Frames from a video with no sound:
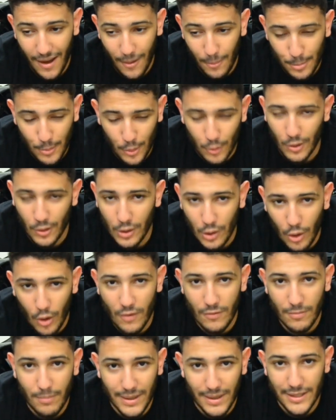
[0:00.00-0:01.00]
or a
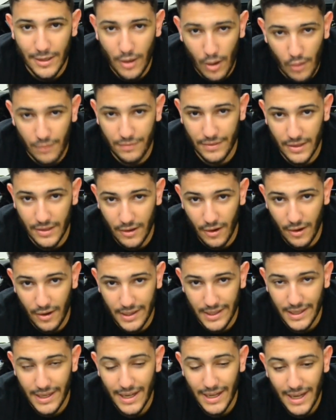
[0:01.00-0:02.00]
lot of money off the car.
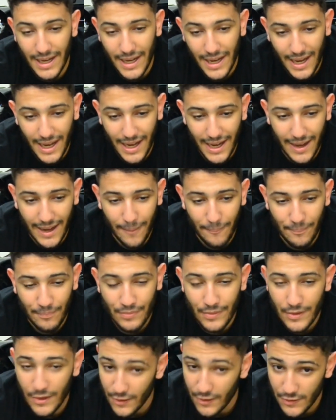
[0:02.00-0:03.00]

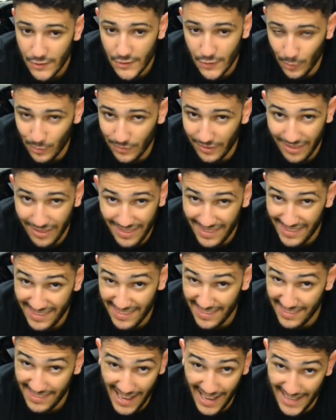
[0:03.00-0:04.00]
So
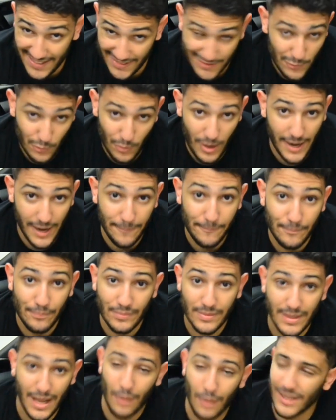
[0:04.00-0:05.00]
that's why.
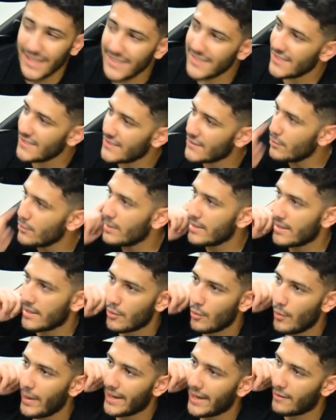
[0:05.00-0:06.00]
Now let's just do a
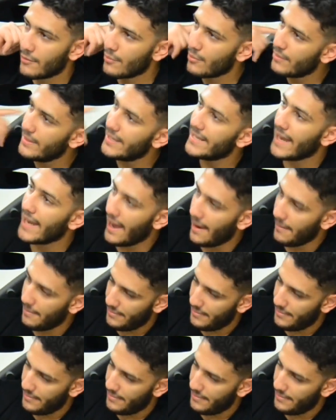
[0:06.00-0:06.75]
quick recap.